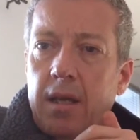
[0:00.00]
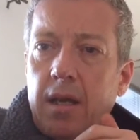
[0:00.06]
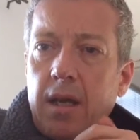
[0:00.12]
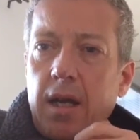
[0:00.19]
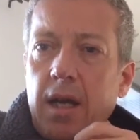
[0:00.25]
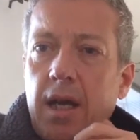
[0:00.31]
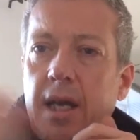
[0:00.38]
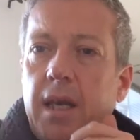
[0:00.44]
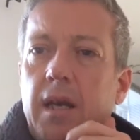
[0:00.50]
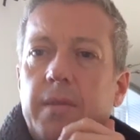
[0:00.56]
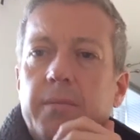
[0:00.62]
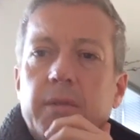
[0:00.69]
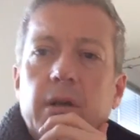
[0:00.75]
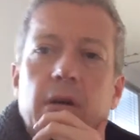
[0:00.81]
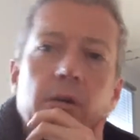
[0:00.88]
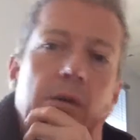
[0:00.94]
Hi,
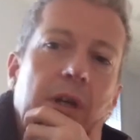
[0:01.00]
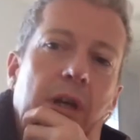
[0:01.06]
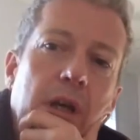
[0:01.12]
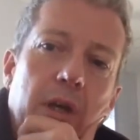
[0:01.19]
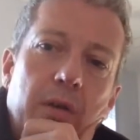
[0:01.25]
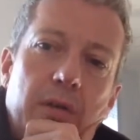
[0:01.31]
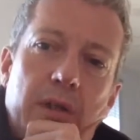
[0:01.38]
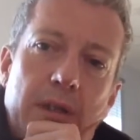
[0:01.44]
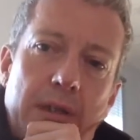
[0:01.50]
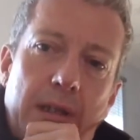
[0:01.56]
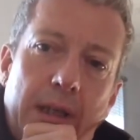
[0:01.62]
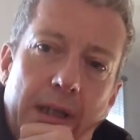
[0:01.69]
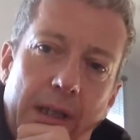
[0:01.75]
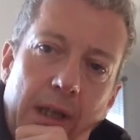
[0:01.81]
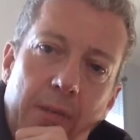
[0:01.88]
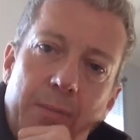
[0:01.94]
I'm Noel, coach,
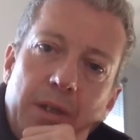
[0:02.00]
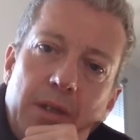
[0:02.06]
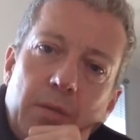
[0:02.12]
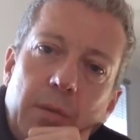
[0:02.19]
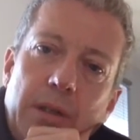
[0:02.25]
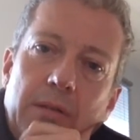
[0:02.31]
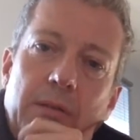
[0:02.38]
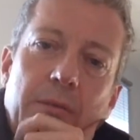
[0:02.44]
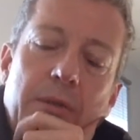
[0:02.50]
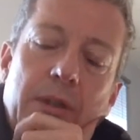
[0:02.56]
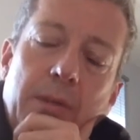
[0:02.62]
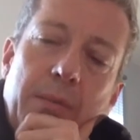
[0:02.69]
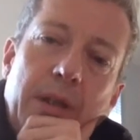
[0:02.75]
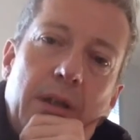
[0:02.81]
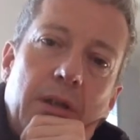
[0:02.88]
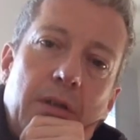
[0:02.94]
psychotherapist. Welcome to
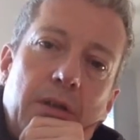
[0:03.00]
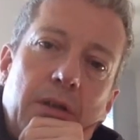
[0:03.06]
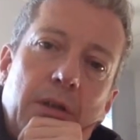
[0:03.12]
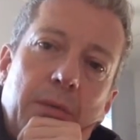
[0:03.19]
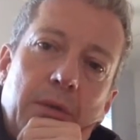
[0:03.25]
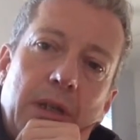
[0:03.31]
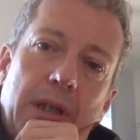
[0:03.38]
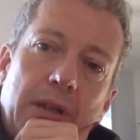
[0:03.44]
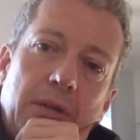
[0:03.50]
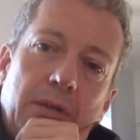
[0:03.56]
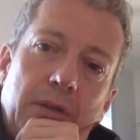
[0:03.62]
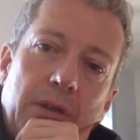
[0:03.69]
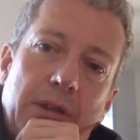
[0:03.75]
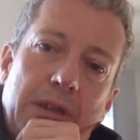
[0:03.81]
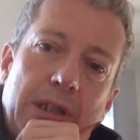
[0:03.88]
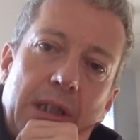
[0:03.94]
my YouTube channel.
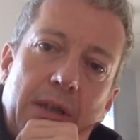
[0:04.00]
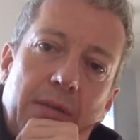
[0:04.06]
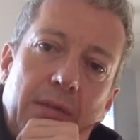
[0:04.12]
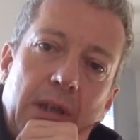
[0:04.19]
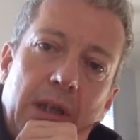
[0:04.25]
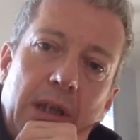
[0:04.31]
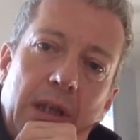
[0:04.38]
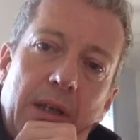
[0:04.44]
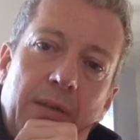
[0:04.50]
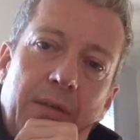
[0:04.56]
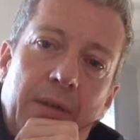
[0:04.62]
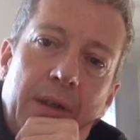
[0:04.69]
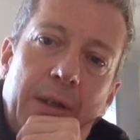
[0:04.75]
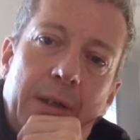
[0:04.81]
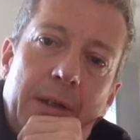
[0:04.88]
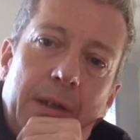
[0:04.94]
Good to have you here.
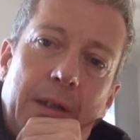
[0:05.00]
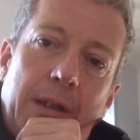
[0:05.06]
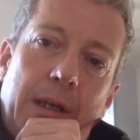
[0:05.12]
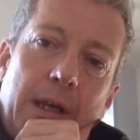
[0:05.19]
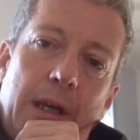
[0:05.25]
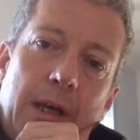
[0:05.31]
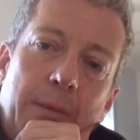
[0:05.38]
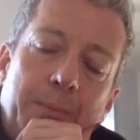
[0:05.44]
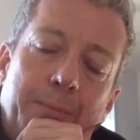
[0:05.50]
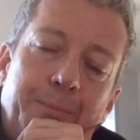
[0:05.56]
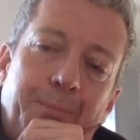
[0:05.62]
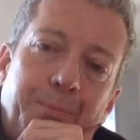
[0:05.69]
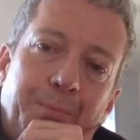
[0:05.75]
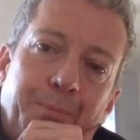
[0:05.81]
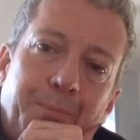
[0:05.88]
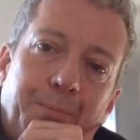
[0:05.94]

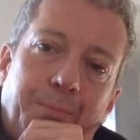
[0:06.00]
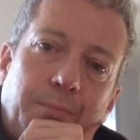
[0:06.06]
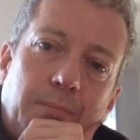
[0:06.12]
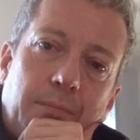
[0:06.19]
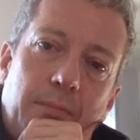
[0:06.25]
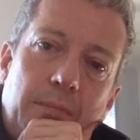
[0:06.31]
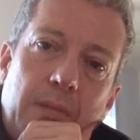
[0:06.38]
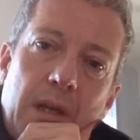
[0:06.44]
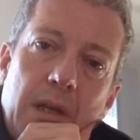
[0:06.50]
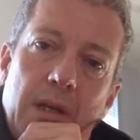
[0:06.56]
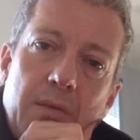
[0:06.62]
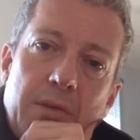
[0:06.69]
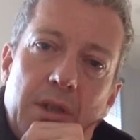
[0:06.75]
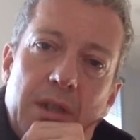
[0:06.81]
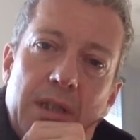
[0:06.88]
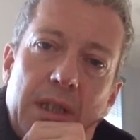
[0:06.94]
I
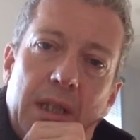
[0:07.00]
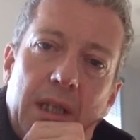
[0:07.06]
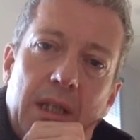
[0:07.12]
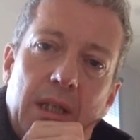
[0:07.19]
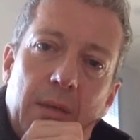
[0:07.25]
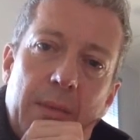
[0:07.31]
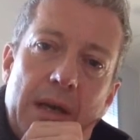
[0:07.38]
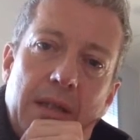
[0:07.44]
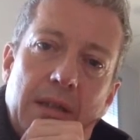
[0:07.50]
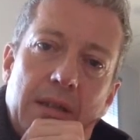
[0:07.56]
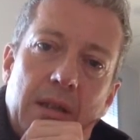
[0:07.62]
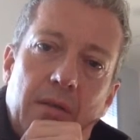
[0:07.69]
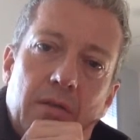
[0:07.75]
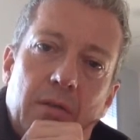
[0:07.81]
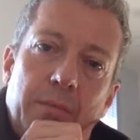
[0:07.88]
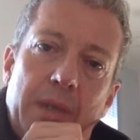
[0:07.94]
was just thinking about
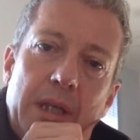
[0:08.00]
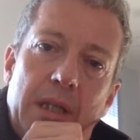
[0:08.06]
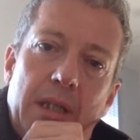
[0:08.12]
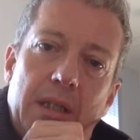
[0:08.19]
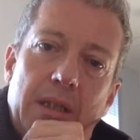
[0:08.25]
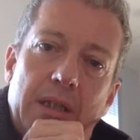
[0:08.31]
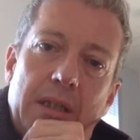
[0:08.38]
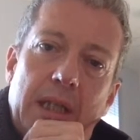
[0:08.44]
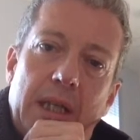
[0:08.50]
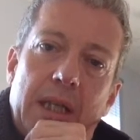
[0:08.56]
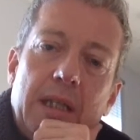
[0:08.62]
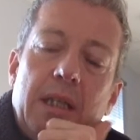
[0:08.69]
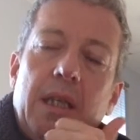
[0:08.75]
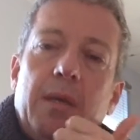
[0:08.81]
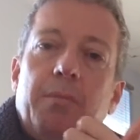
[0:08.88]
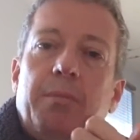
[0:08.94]
social media today
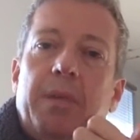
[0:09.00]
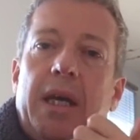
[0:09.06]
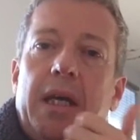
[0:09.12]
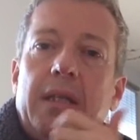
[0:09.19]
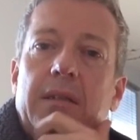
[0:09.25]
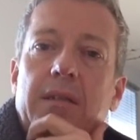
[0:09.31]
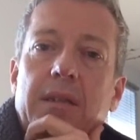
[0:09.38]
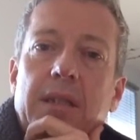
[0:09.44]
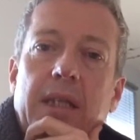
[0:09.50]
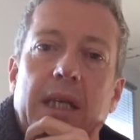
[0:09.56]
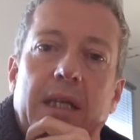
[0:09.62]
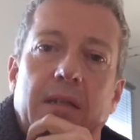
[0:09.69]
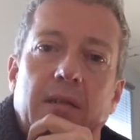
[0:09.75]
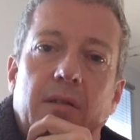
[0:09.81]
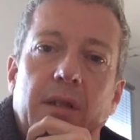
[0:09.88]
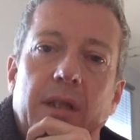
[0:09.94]
and the impact it
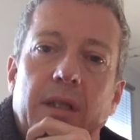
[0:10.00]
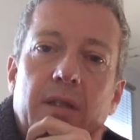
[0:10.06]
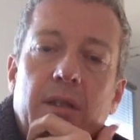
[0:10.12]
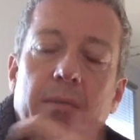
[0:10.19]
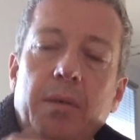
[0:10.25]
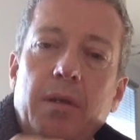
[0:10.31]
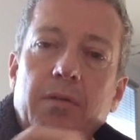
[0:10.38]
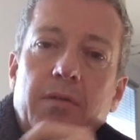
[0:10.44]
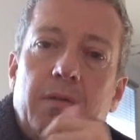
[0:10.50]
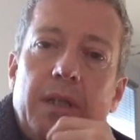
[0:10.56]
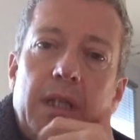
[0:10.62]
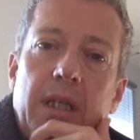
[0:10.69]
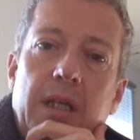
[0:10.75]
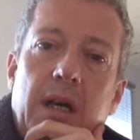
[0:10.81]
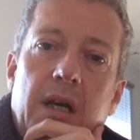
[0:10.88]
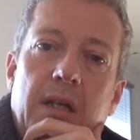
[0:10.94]
has on leadership. I was
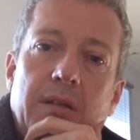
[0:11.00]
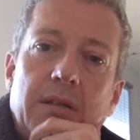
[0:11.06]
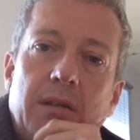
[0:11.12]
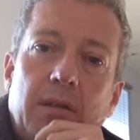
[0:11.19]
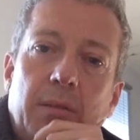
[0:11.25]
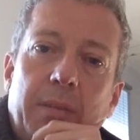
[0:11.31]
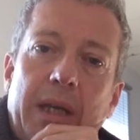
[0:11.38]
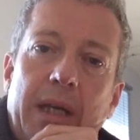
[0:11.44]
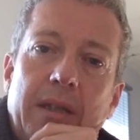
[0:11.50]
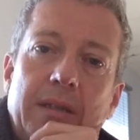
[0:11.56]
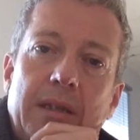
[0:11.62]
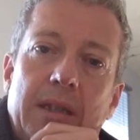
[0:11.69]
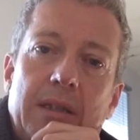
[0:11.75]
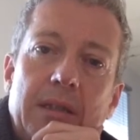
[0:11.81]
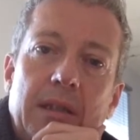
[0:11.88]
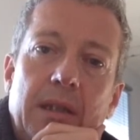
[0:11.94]
reading an article about
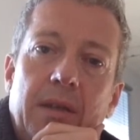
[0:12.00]
it.